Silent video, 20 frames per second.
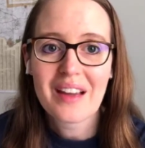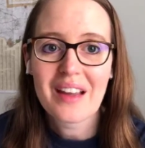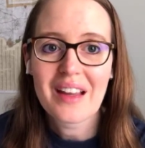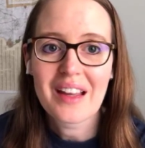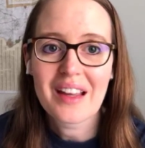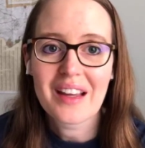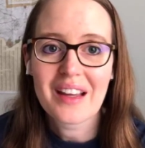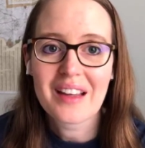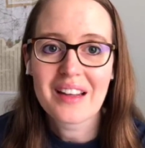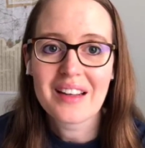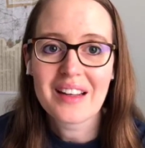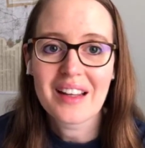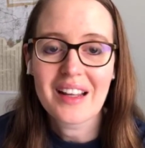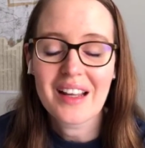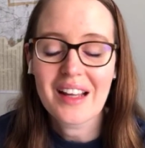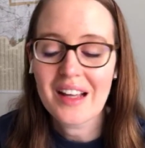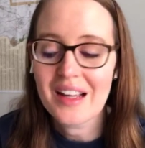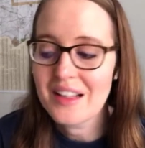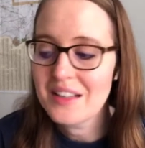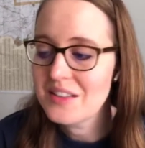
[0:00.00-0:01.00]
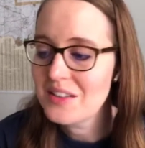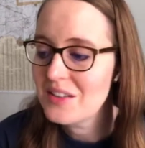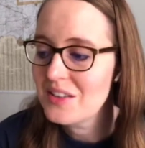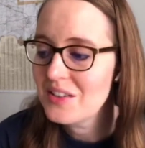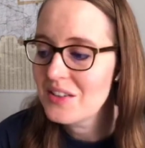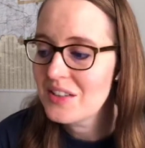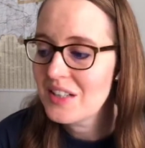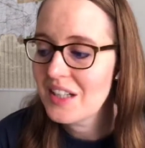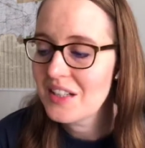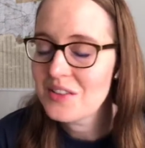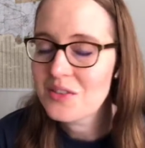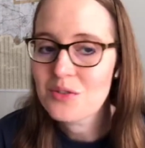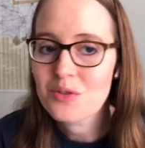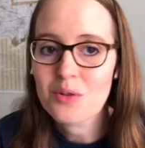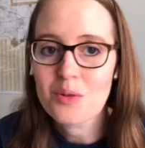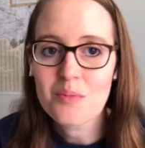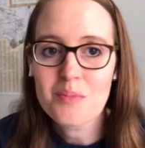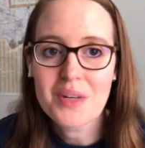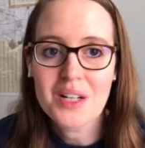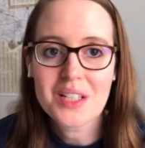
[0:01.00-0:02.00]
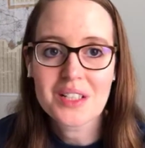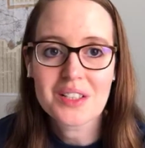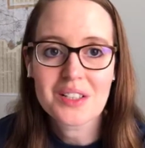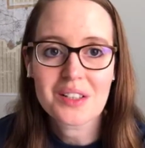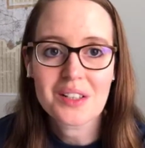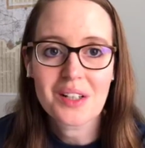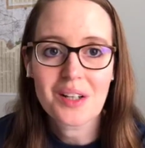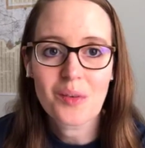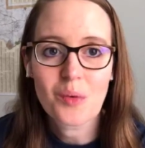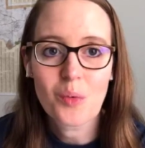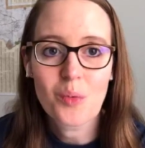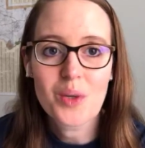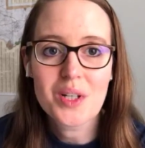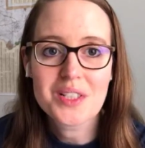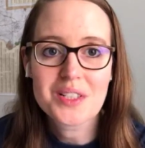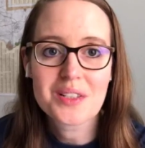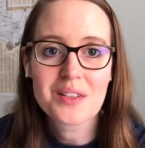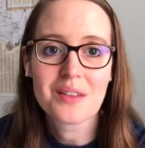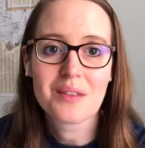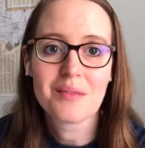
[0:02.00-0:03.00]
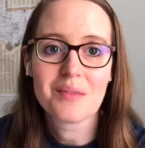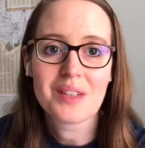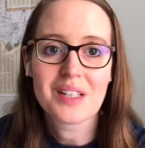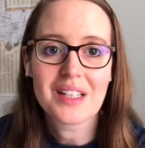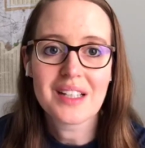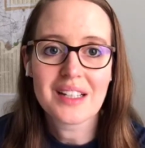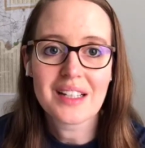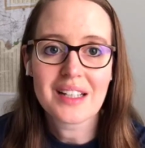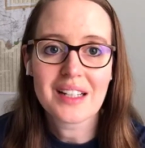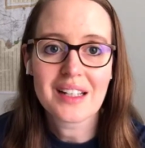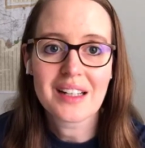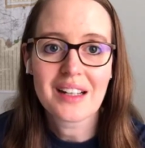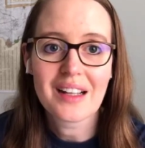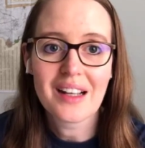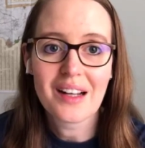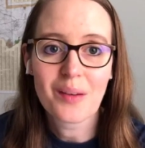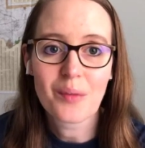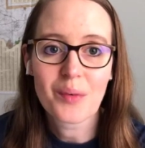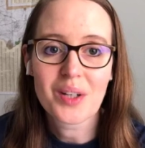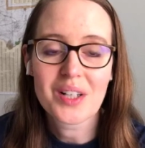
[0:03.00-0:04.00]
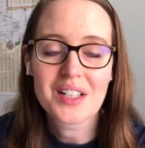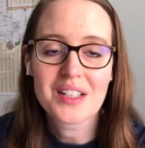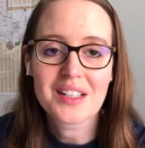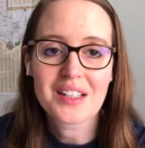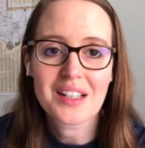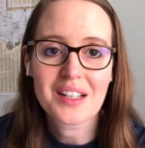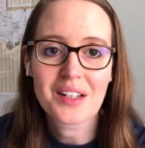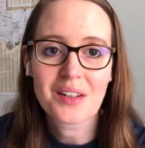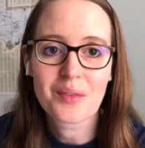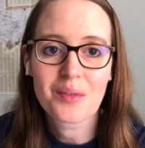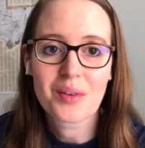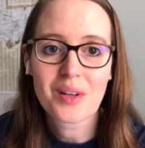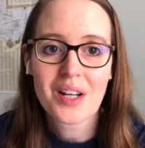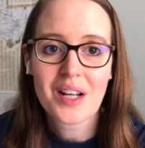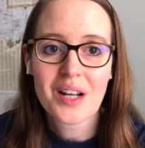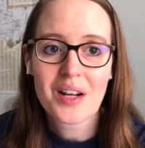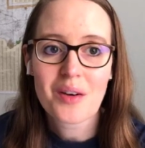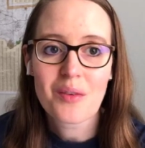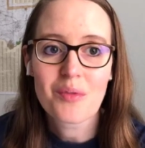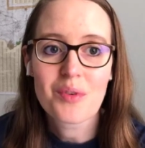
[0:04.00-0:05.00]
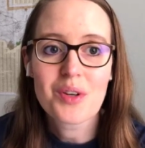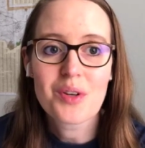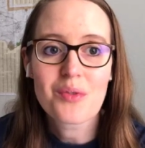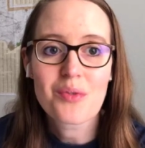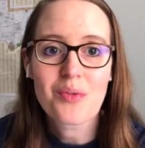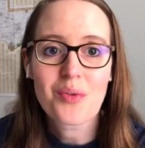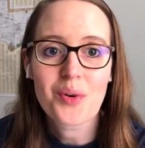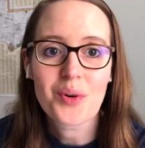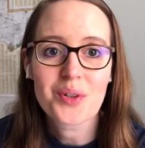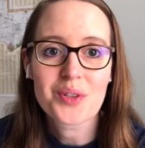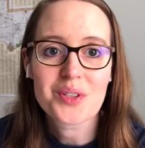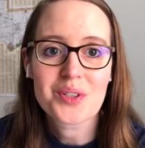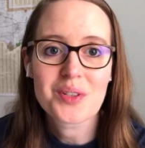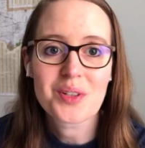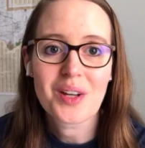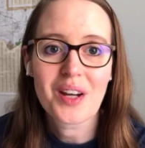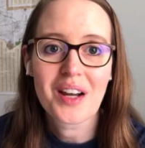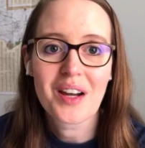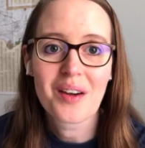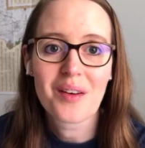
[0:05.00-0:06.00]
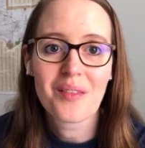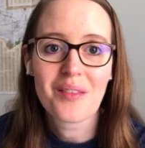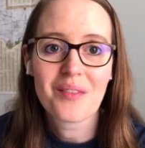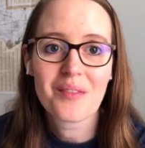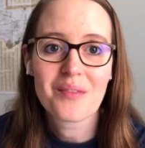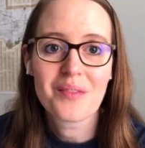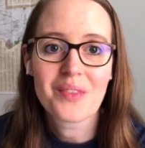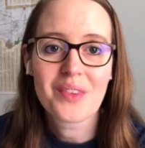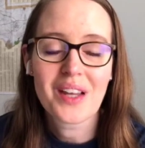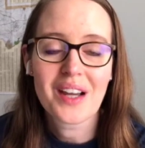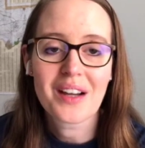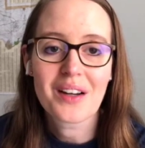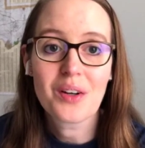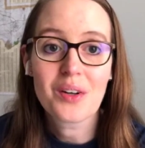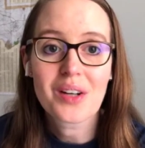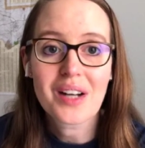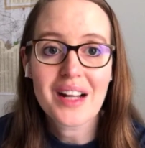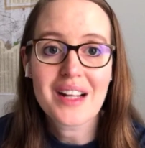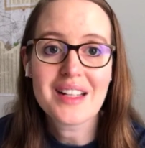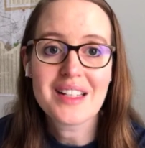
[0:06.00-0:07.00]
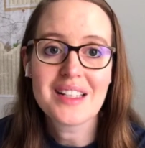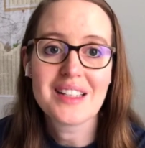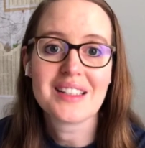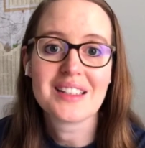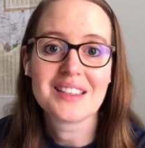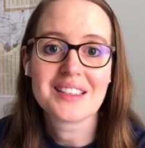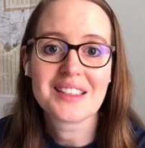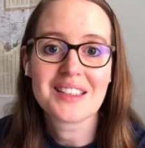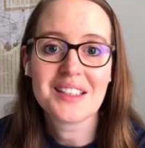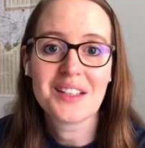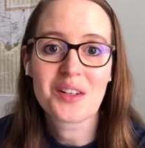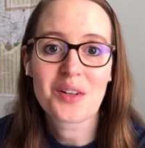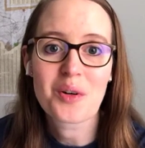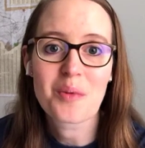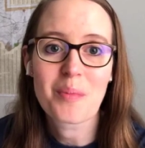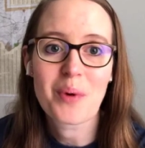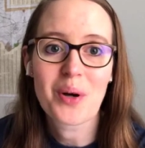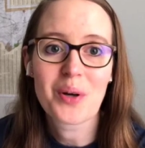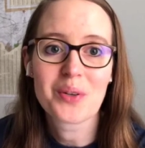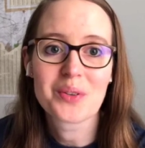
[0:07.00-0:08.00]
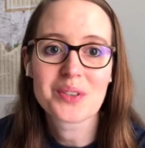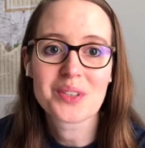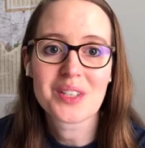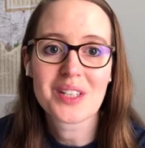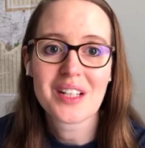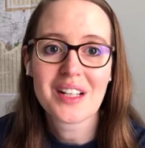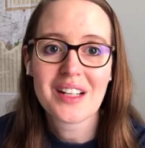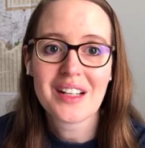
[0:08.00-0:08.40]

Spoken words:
And it just has so much wisdom in it. And I wanted to kind of reinforce the good ideas in her post.